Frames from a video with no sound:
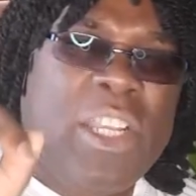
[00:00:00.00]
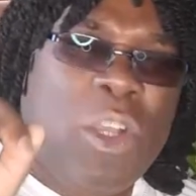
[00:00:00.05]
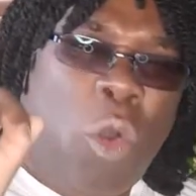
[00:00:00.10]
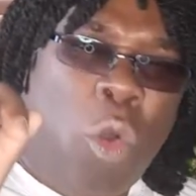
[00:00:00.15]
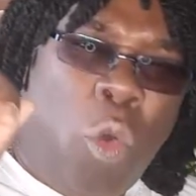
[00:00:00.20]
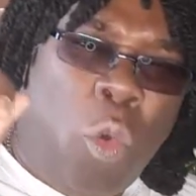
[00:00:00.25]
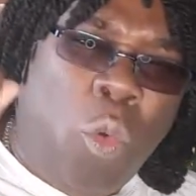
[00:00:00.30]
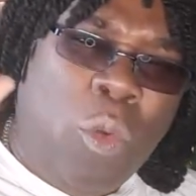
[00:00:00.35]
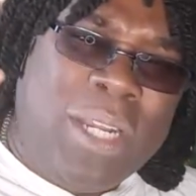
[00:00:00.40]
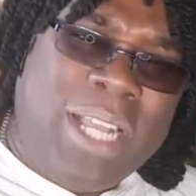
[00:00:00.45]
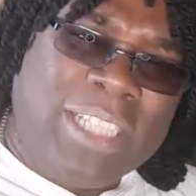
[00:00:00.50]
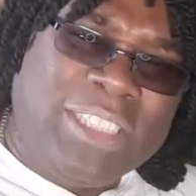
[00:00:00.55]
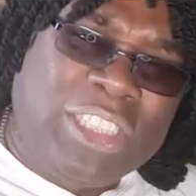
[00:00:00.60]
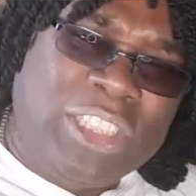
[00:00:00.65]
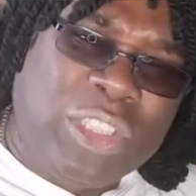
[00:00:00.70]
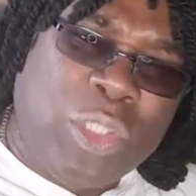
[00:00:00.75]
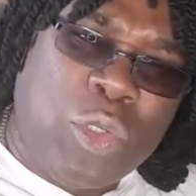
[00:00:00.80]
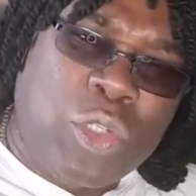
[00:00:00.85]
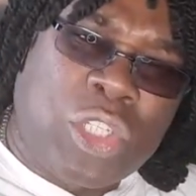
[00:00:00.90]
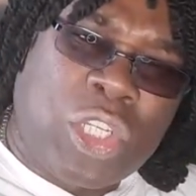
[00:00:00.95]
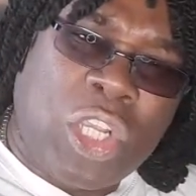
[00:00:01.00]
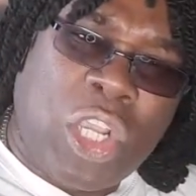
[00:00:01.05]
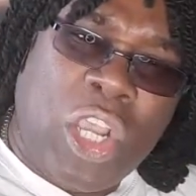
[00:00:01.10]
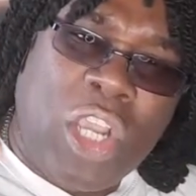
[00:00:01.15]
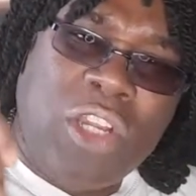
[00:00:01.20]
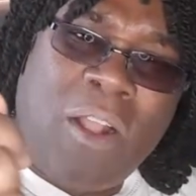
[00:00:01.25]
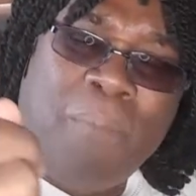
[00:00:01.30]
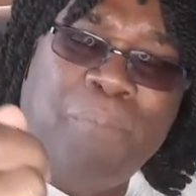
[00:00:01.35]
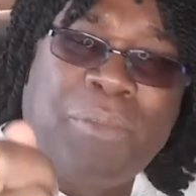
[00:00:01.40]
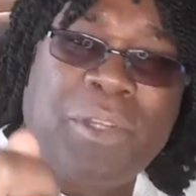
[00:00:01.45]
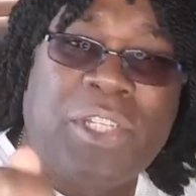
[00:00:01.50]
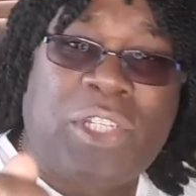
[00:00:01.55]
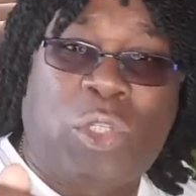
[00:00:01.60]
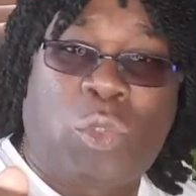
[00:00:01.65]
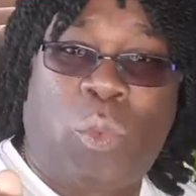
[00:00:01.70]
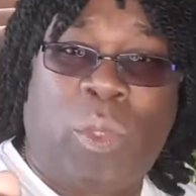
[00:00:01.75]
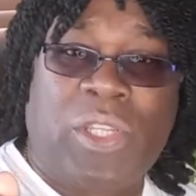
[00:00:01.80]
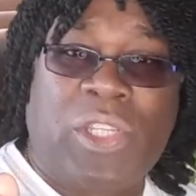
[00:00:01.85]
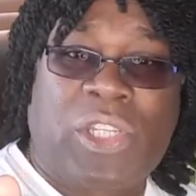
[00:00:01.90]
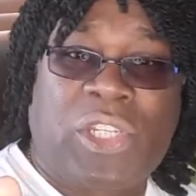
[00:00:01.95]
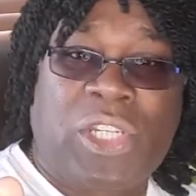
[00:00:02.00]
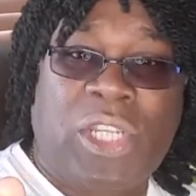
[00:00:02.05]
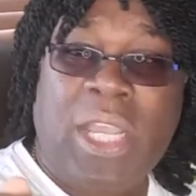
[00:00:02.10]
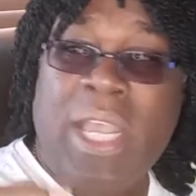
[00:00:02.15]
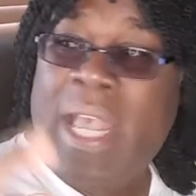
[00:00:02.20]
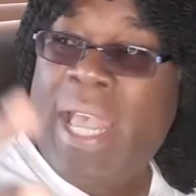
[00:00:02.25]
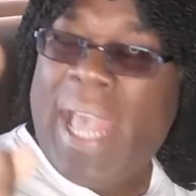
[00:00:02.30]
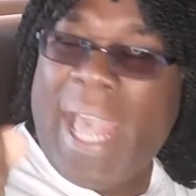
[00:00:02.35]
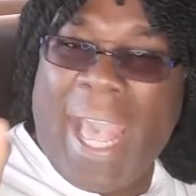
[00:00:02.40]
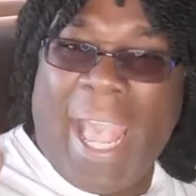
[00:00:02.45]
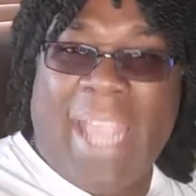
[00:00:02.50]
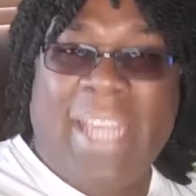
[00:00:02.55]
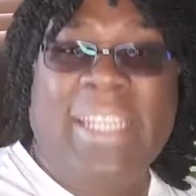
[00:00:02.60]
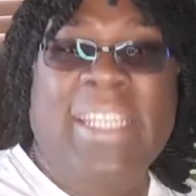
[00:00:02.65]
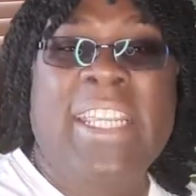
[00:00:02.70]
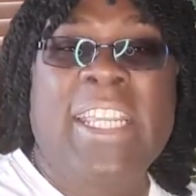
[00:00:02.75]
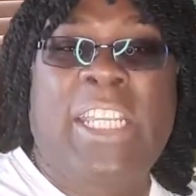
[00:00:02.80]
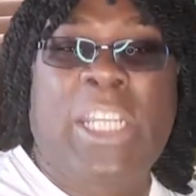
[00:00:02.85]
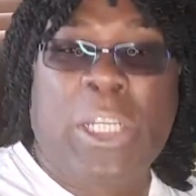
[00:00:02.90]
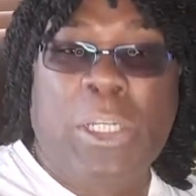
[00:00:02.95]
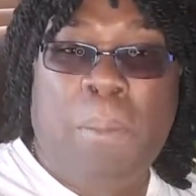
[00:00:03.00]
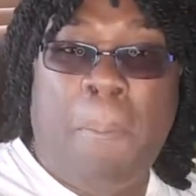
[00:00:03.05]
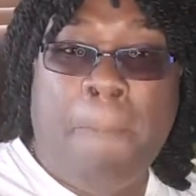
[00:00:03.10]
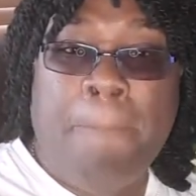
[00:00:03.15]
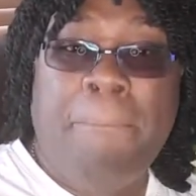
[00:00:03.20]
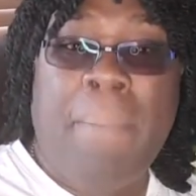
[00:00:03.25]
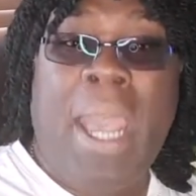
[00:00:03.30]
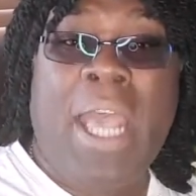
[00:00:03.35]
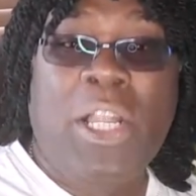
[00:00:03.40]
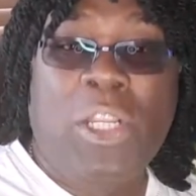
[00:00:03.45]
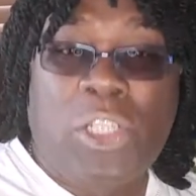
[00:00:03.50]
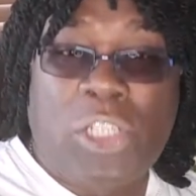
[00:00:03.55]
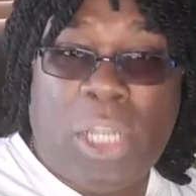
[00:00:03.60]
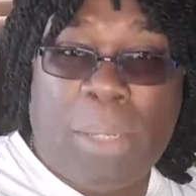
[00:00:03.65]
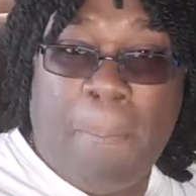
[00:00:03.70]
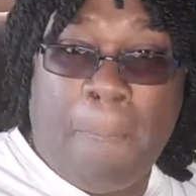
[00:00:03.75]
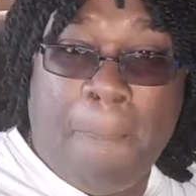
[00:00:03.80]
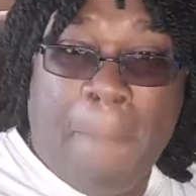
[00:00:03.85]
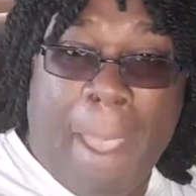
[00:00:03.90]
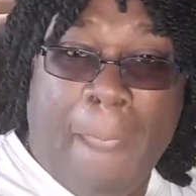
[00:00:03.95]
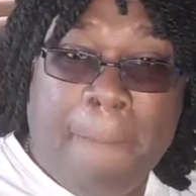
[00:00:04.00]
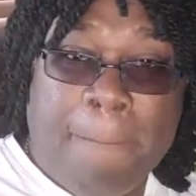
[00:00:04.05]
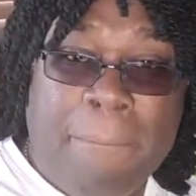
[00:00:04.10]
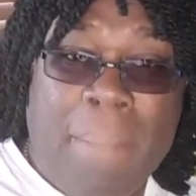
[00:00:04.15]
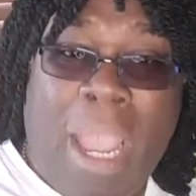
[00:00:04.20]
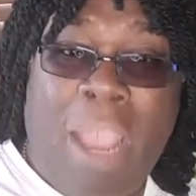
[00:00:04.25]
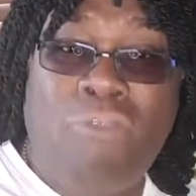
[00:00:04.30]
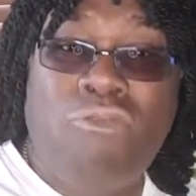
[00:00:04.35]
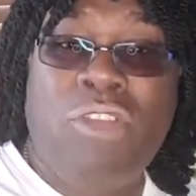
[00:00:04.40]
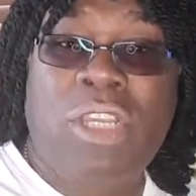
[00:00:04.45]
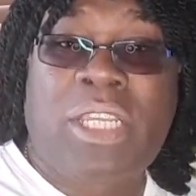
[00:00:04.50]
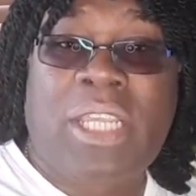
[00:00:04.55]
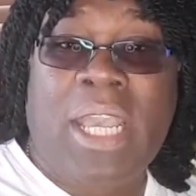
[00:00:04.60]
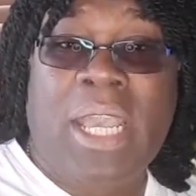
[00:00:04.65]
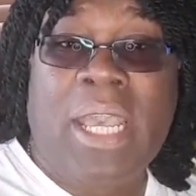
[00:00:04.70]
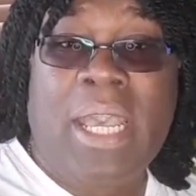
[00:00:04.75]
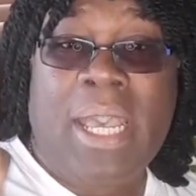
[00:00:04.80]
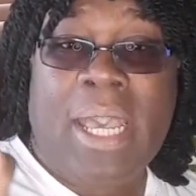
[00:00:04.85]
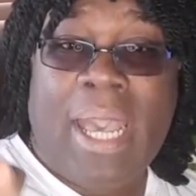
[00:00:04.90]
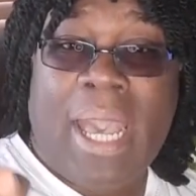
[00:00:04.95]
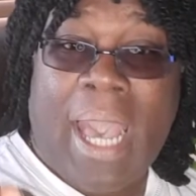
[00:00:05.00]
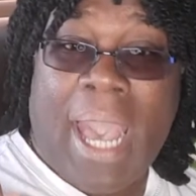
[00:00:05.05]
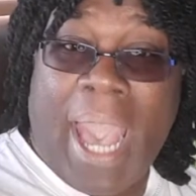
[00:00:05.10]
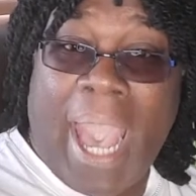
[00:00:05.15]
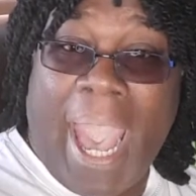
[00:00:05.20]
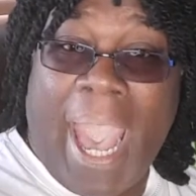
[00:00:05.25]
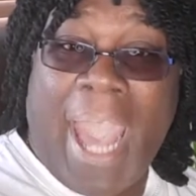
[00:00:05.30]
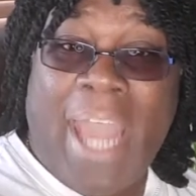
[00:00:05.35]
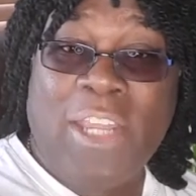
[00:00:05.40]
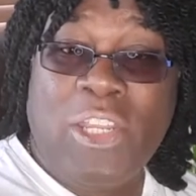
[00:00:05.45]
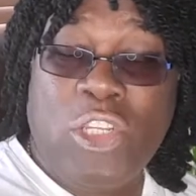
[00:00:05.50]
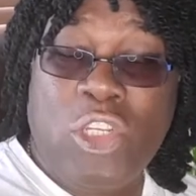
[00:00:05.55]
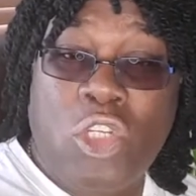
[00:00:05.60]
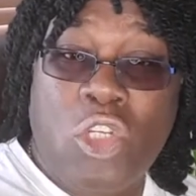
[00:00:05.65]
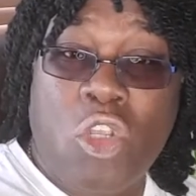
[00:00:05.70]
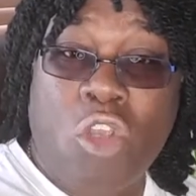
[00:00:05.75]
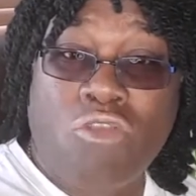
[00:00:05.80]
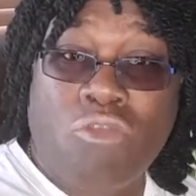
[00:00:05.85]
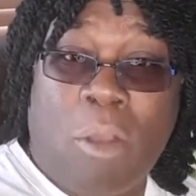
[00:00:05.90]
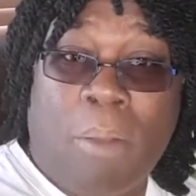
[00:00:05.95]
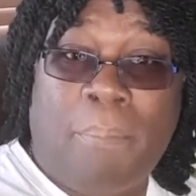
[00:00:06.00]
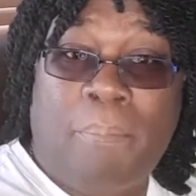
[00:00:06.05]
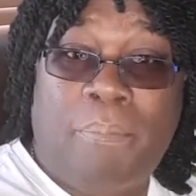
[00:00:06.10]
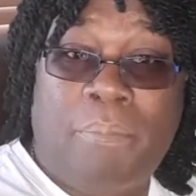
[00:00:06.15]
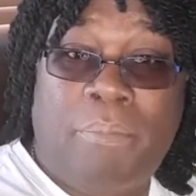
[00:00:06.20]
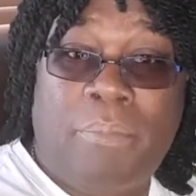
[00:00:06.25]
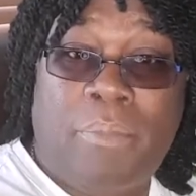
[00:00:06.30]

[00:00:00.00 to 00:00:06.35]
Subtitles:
All he has to do, turn on the switch, and he could melt America and Europe